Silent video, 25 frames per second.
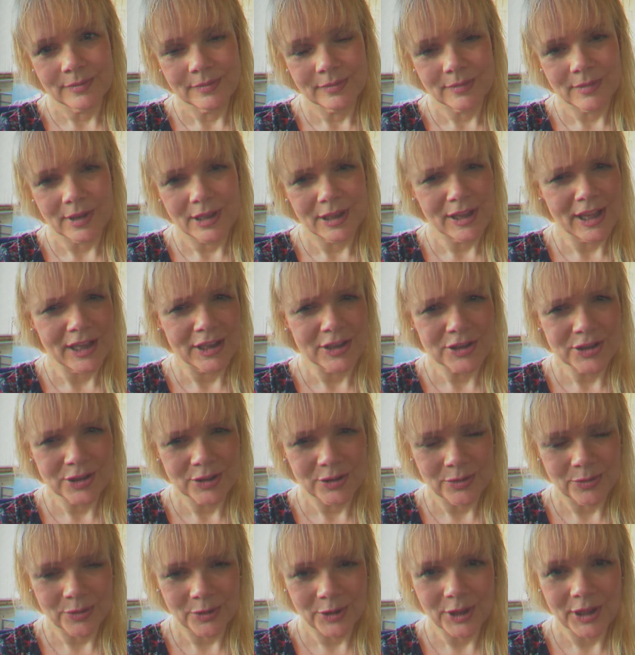and that
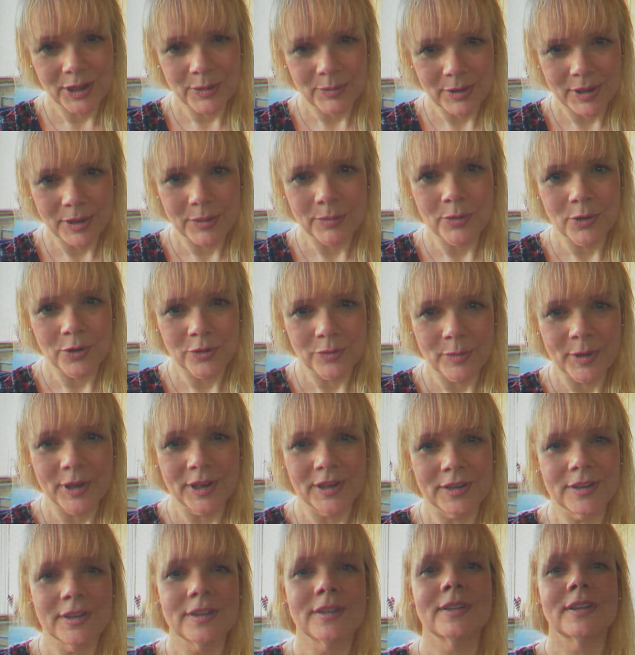shouldn't really be a
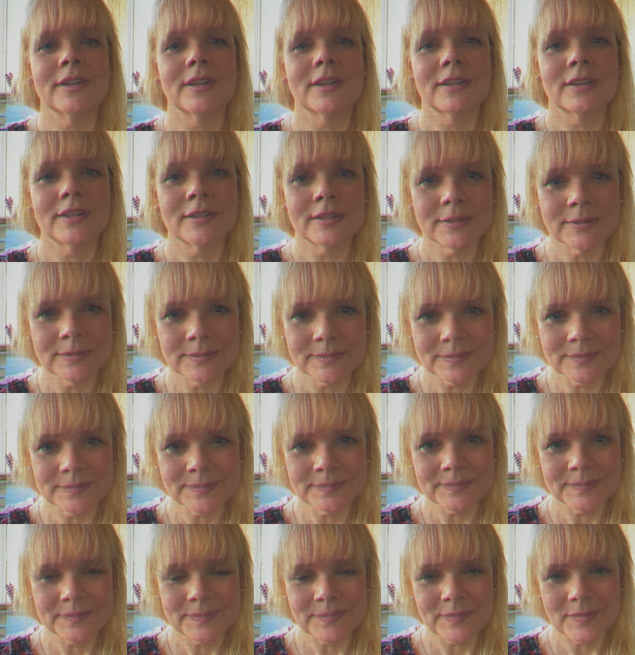movement,
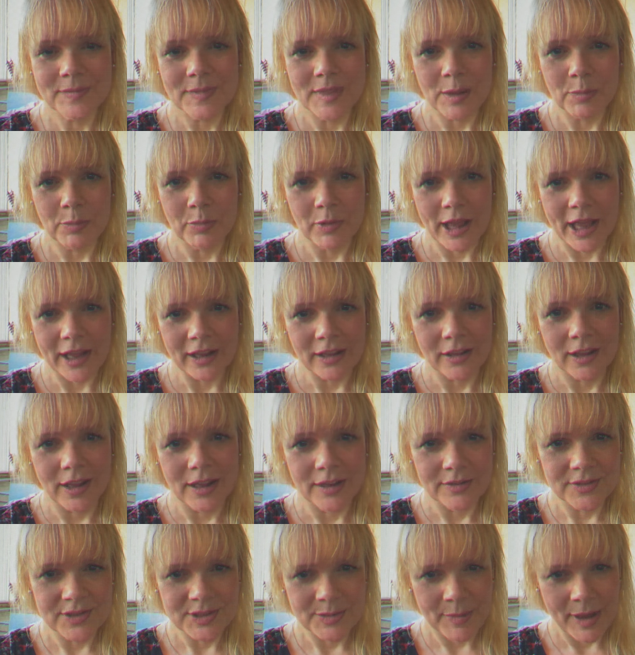that Black
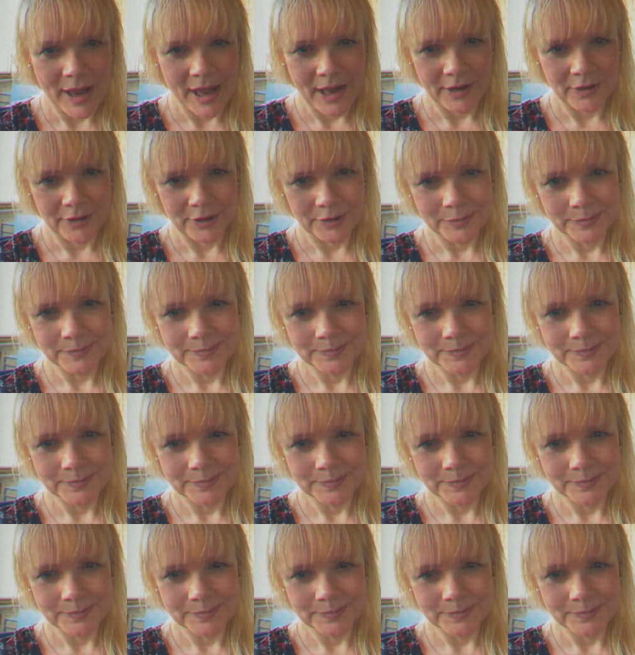Lives Matter.